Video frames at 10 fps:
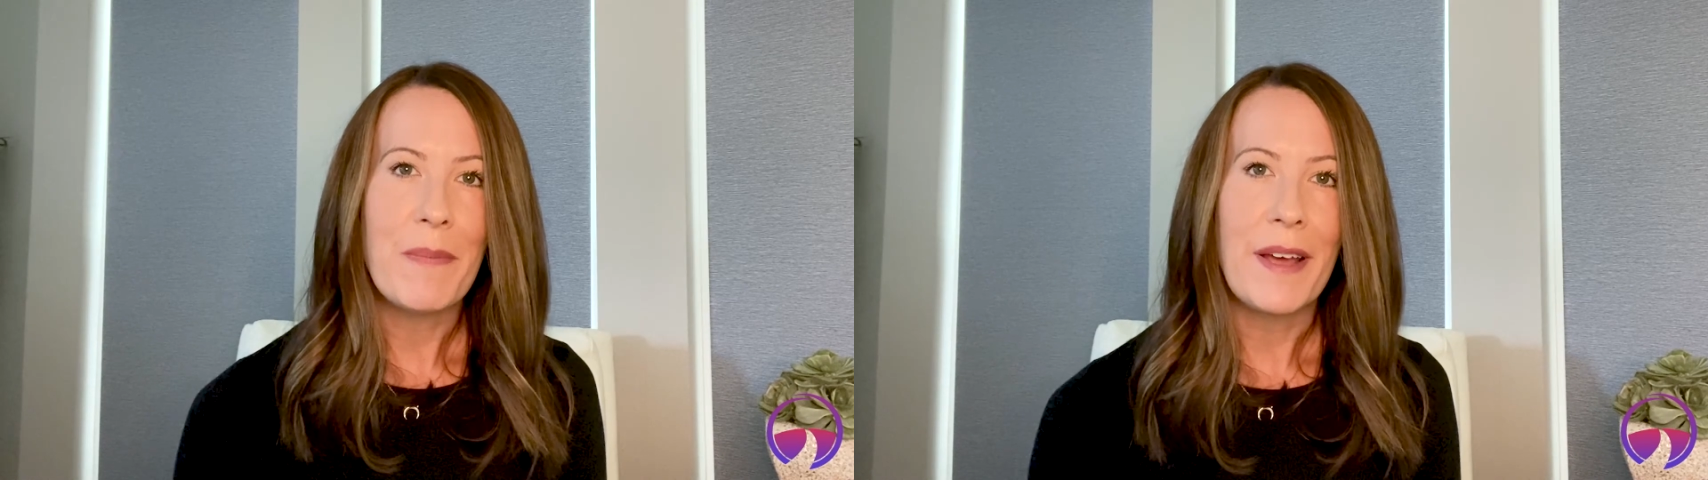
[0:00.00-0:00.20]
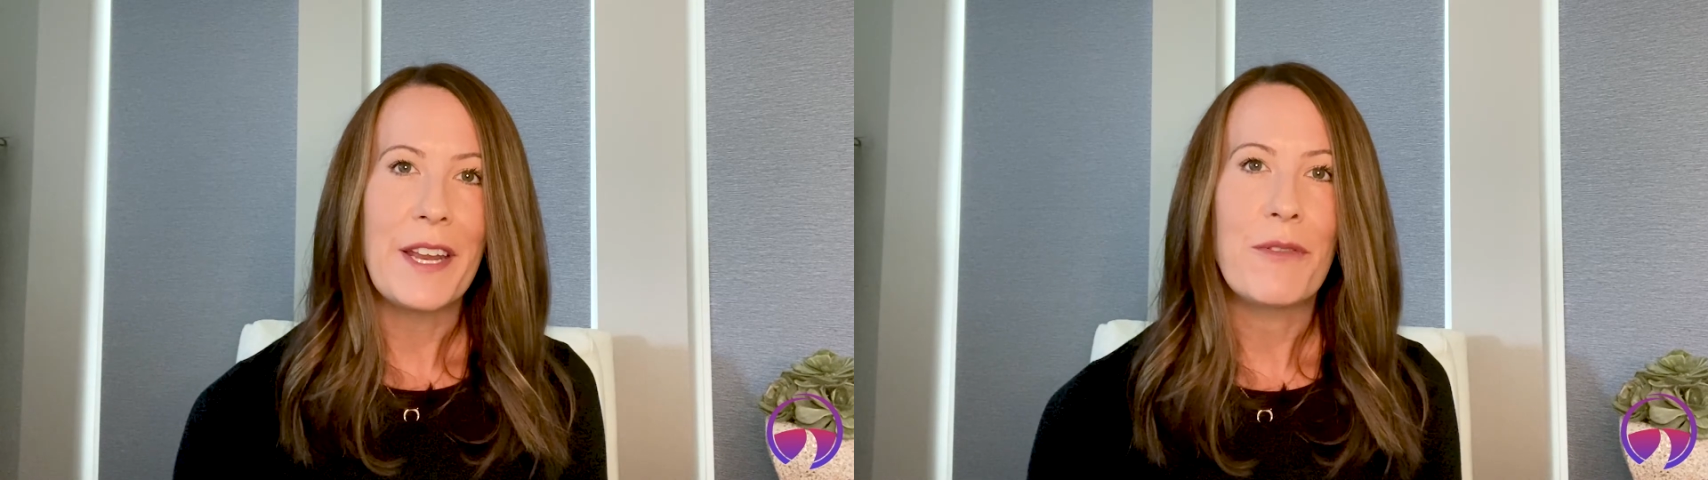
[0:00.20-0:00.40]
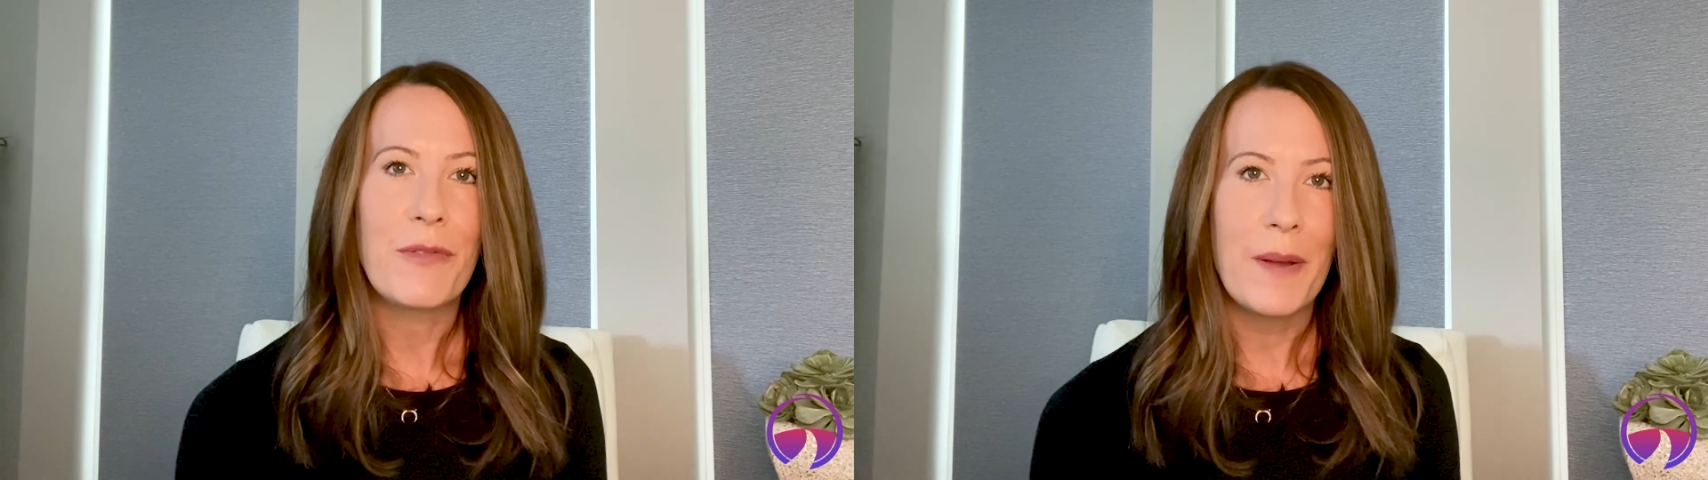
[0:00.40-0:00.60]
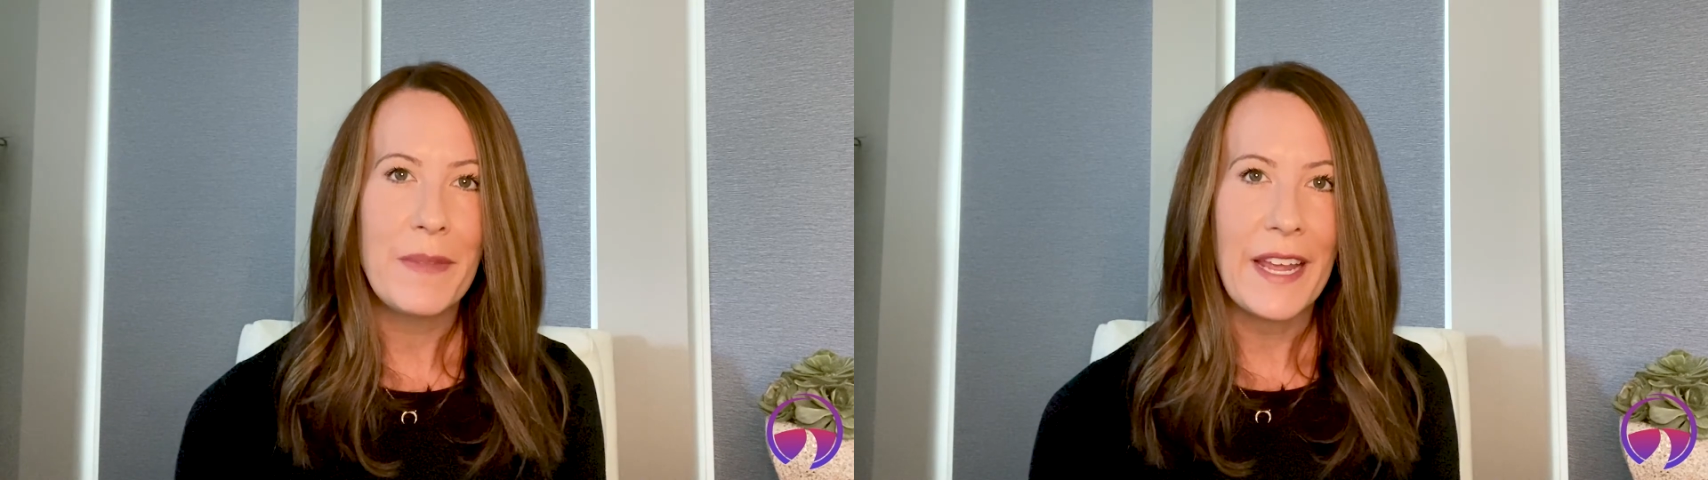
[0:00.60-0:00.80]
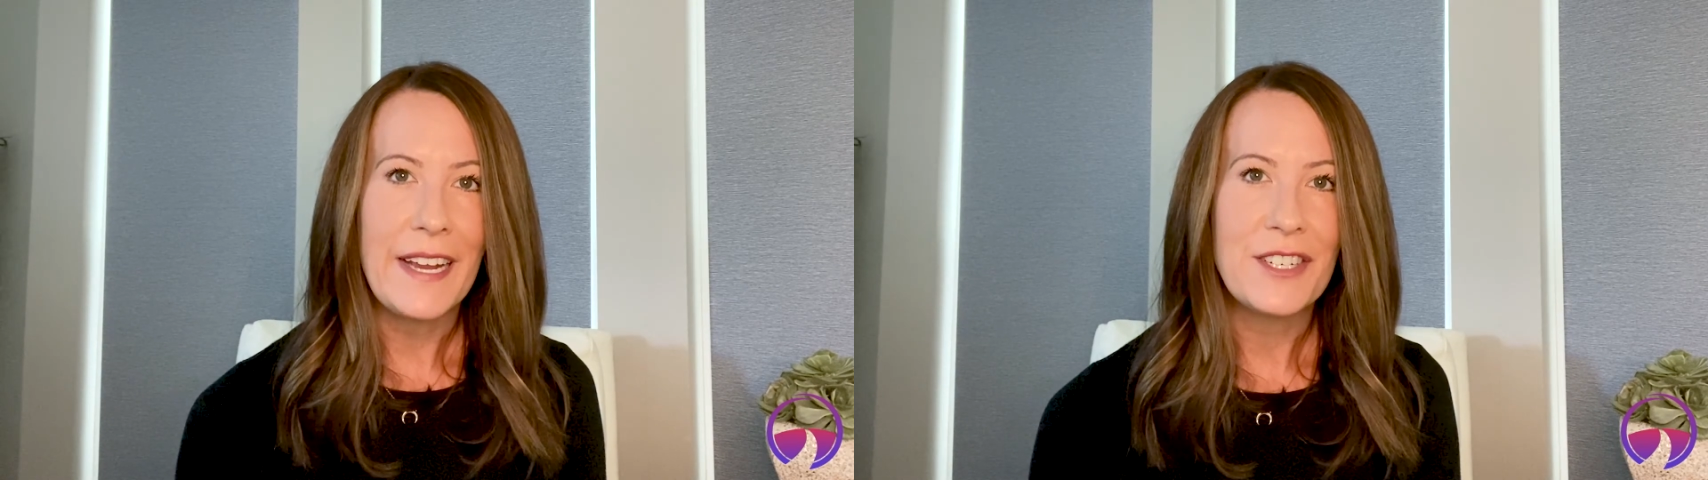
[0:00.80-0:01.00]
money from
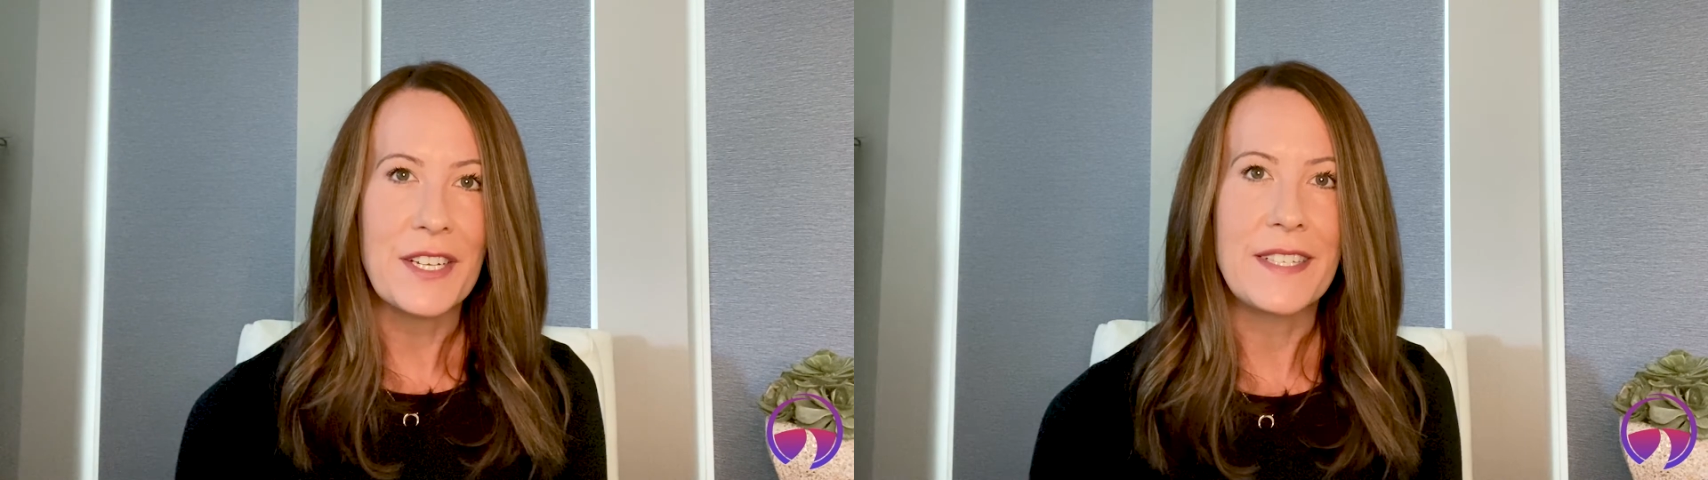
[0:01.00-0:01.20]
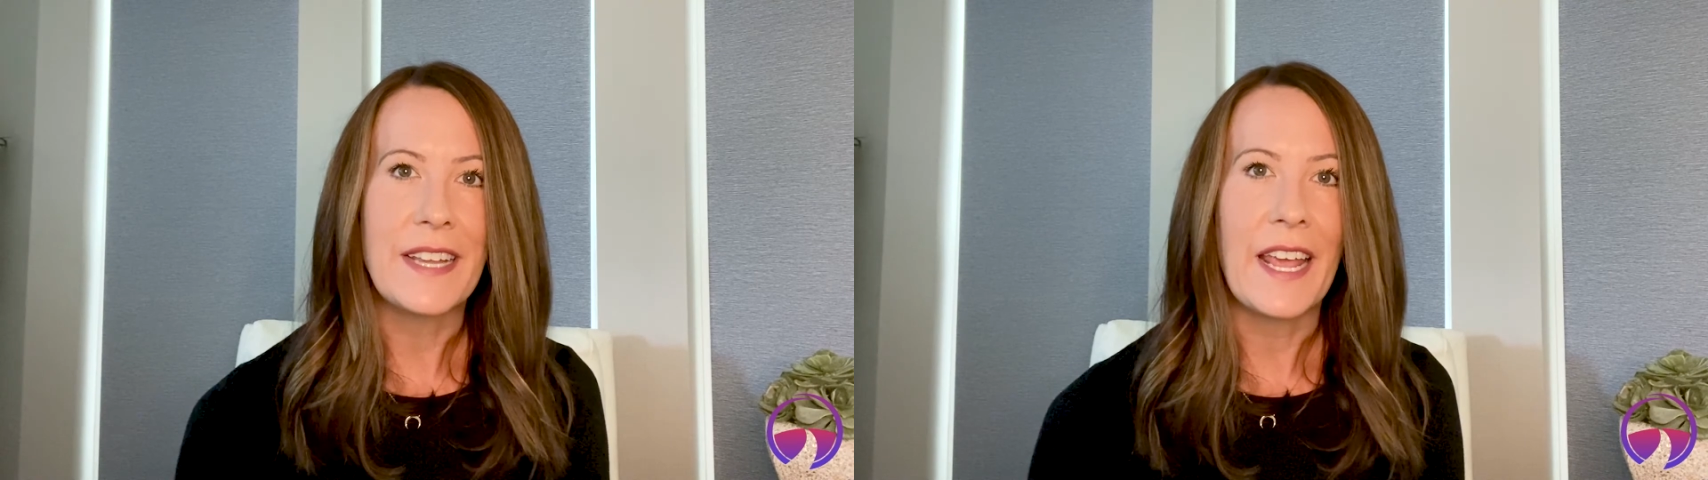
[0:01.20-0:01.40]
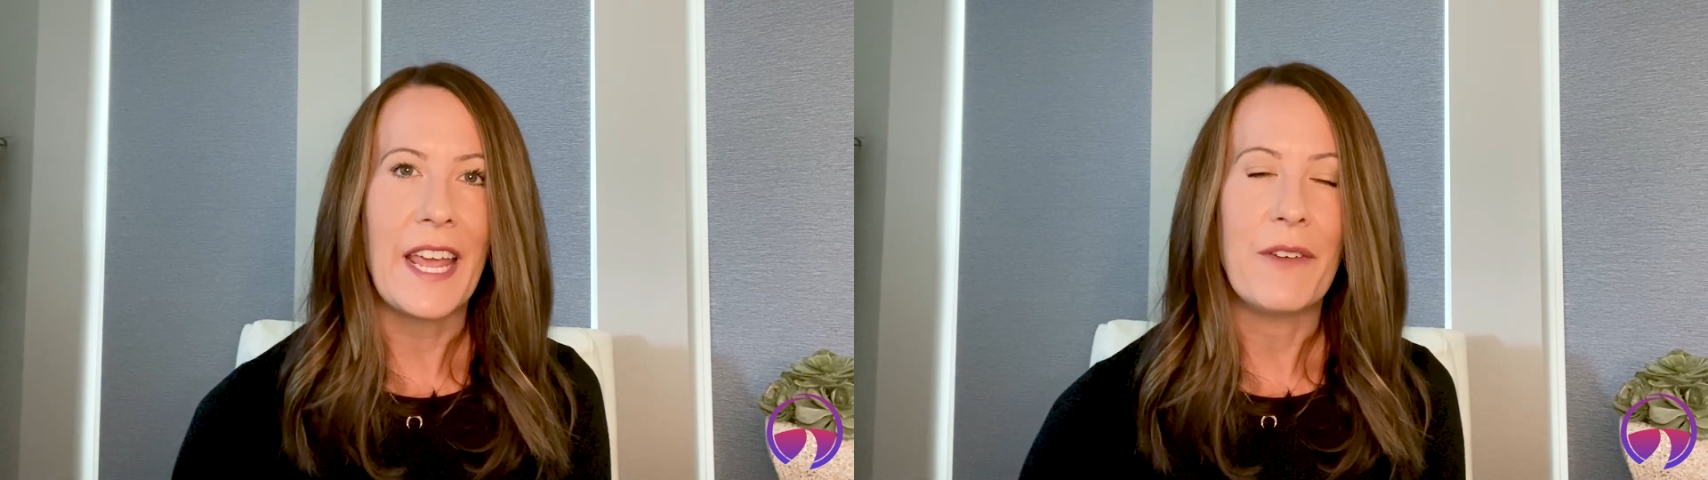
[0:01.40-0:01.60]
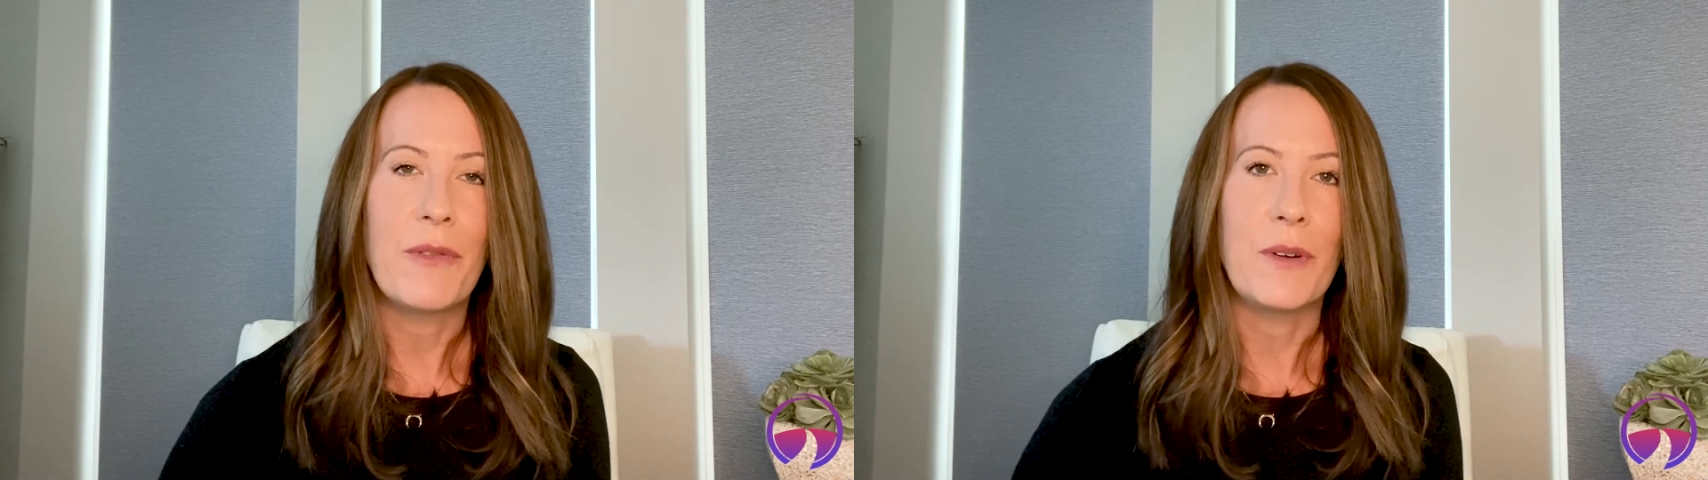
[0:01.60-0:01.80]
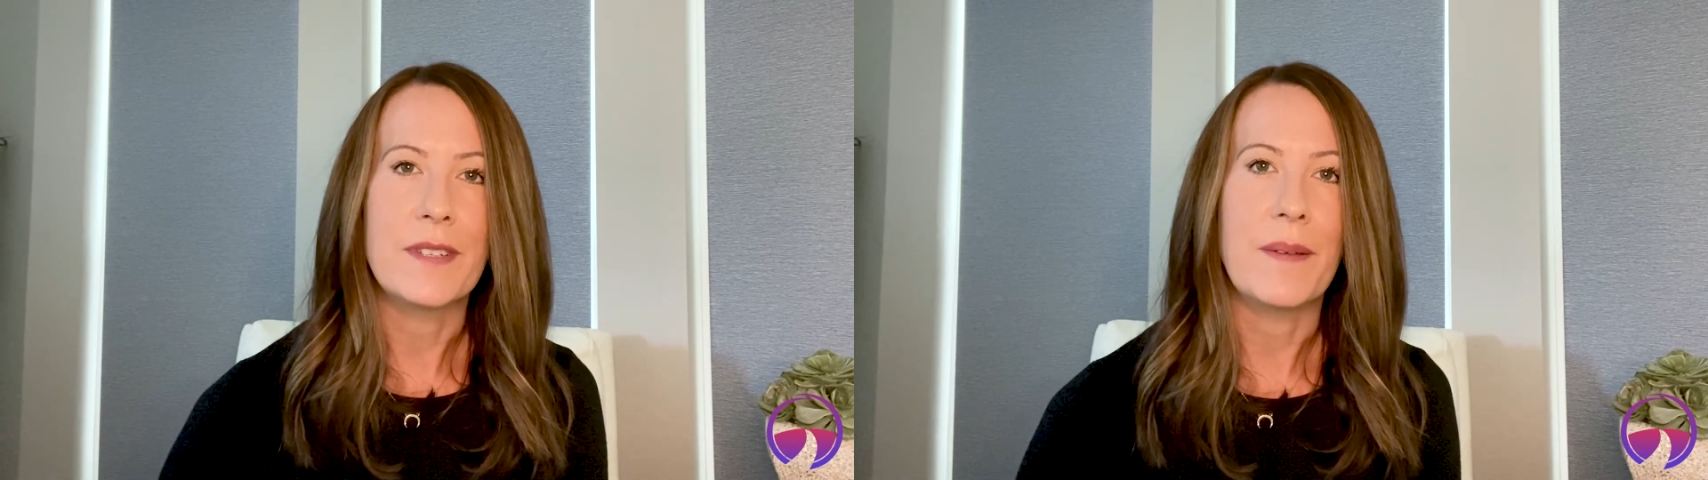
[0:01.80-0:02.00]
the HSA
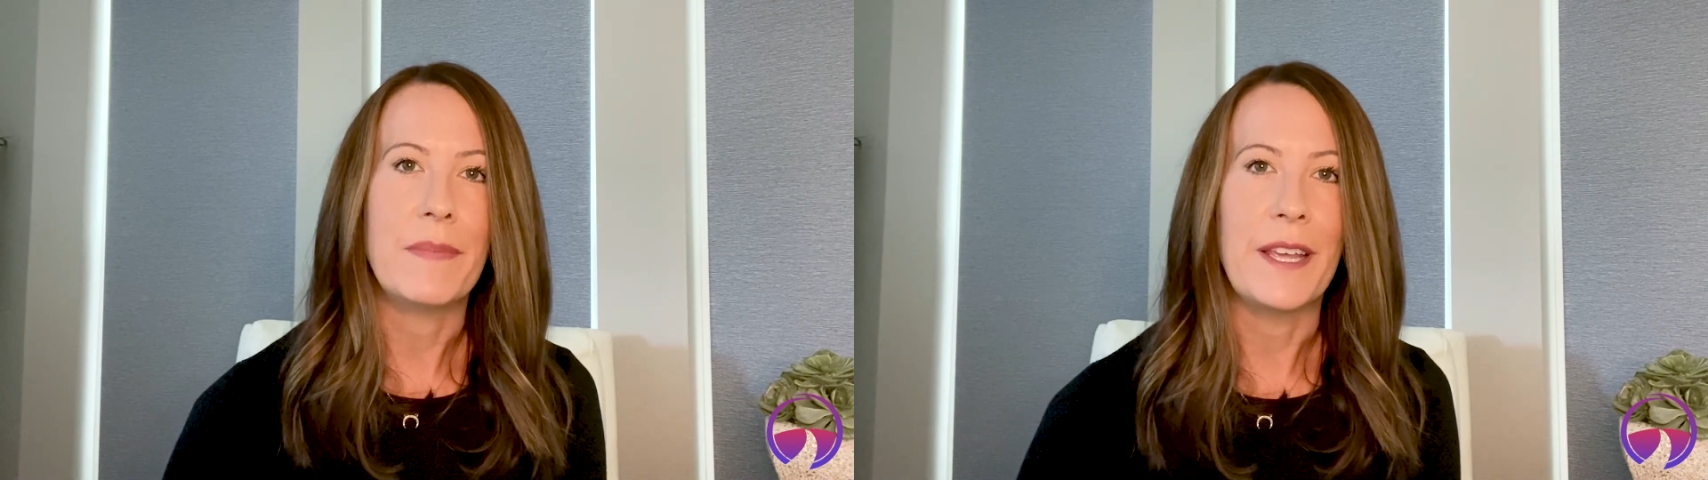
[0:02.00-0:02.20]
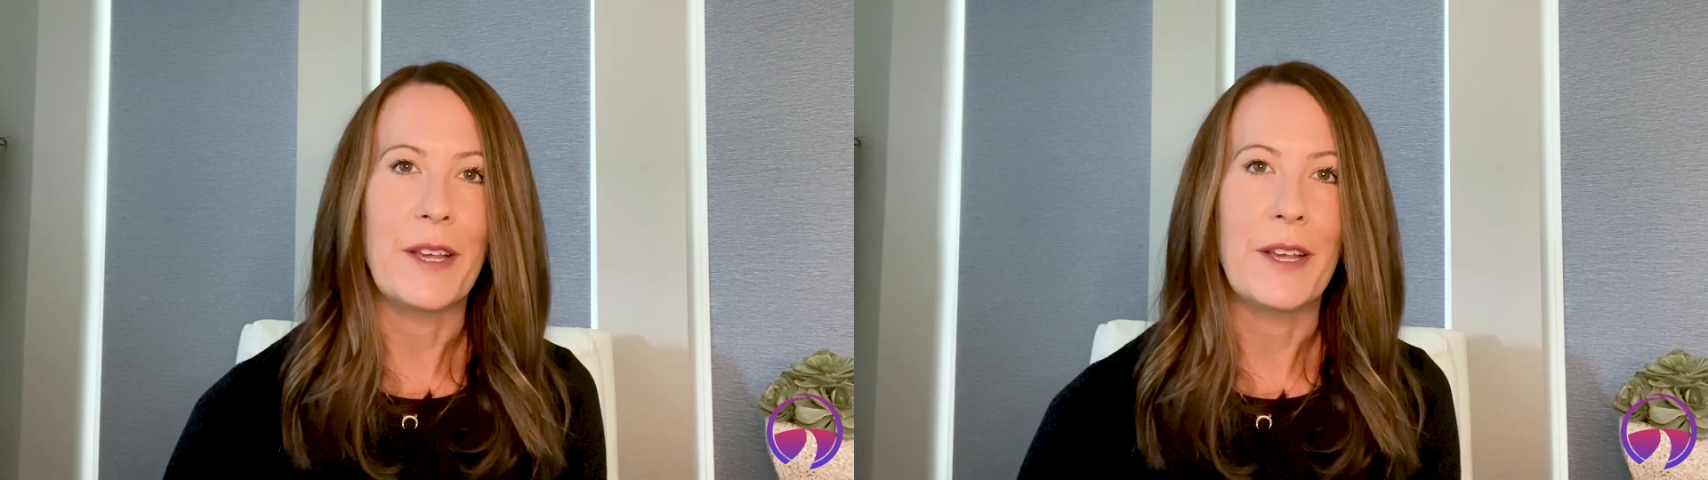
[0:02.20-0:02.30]
for something